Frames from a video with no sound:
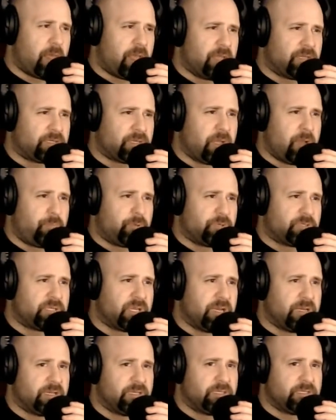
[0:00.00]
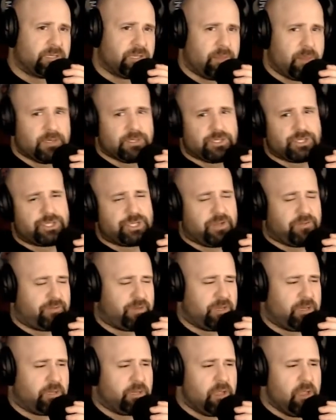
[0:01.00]
in the last couple sentences and then
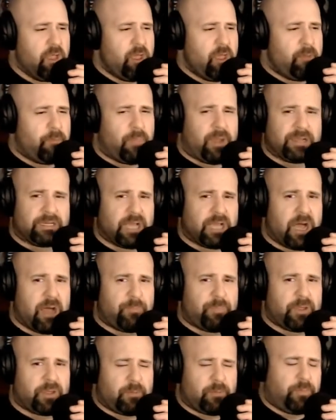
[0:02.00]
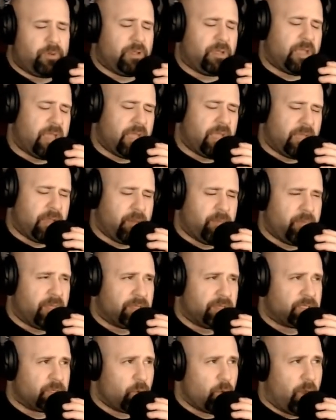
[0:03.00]
shifted my topic, but hey,
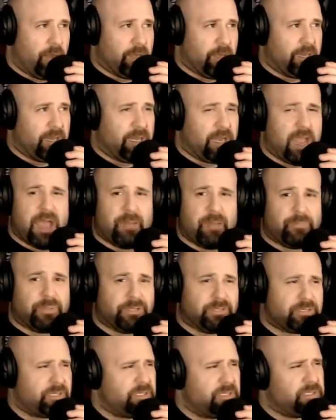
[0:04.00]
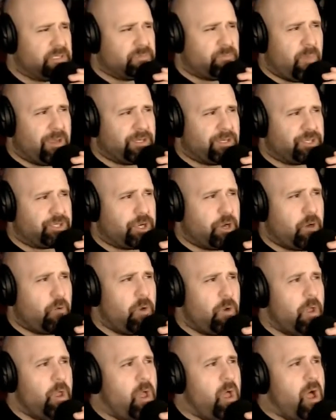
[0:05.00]
that's all right. It happens. This is my
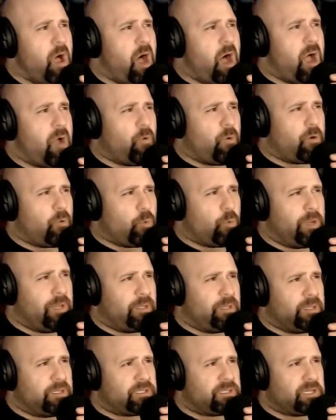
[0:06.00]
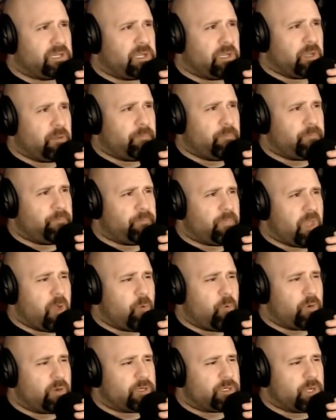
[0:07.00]
show. I want to read this to you.
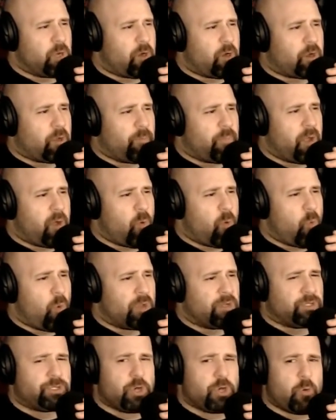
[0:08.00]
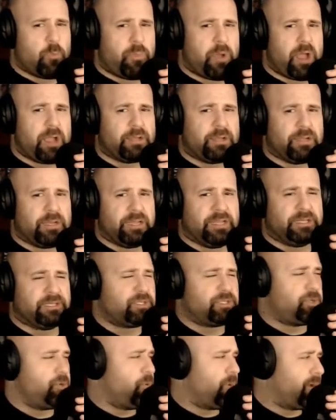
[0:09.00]
I want to talk about what Joe Biden
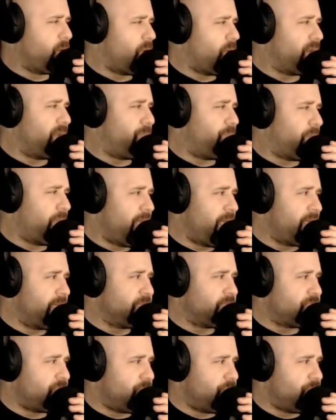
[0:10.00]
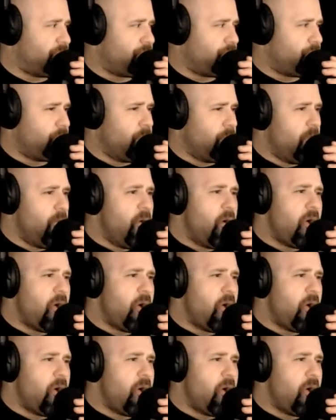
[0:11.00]
is doing, what he plans to do.